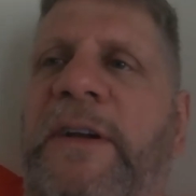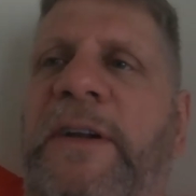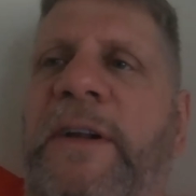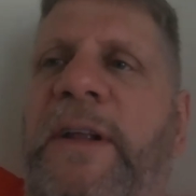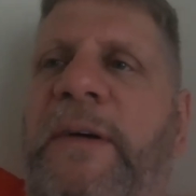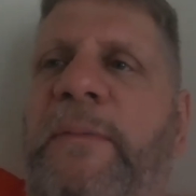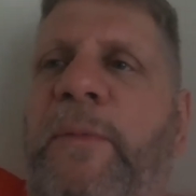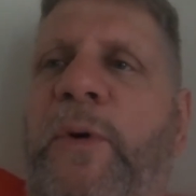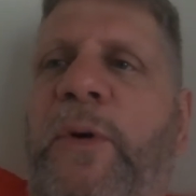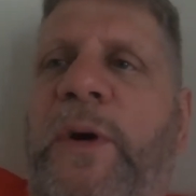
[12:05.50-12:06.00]
in
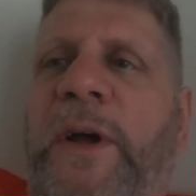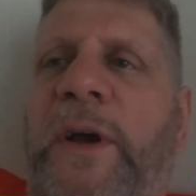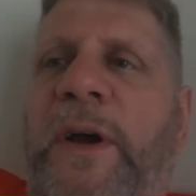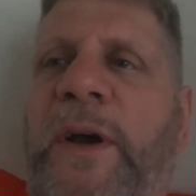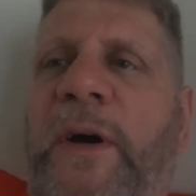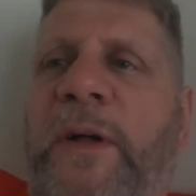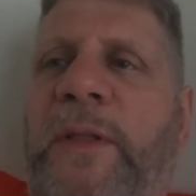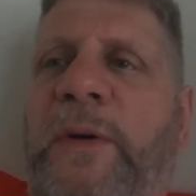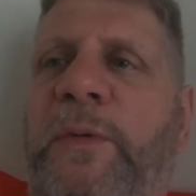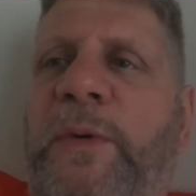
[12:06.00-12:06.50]
the morning
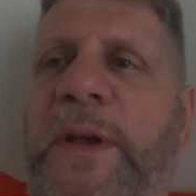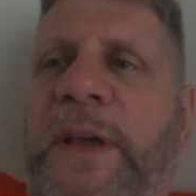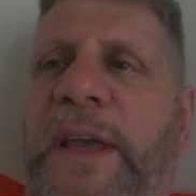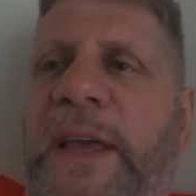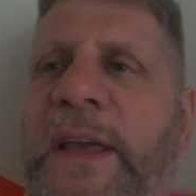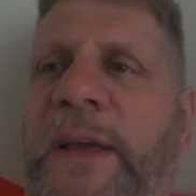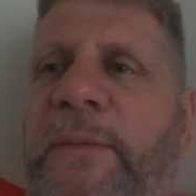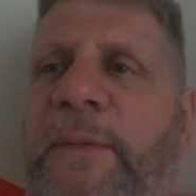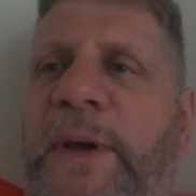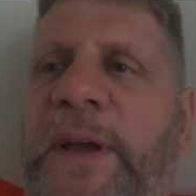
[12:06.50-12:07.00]
on the
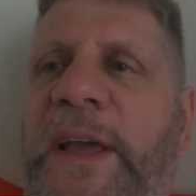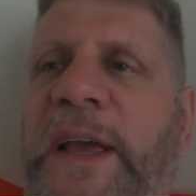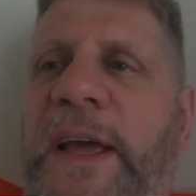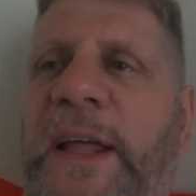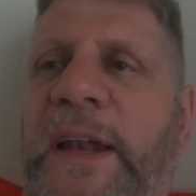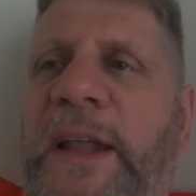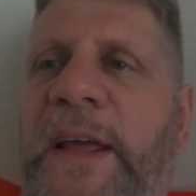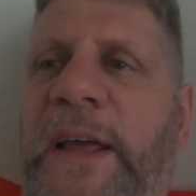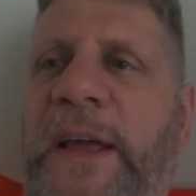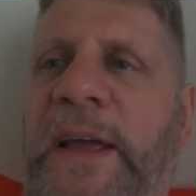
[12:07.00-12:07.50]
weekend.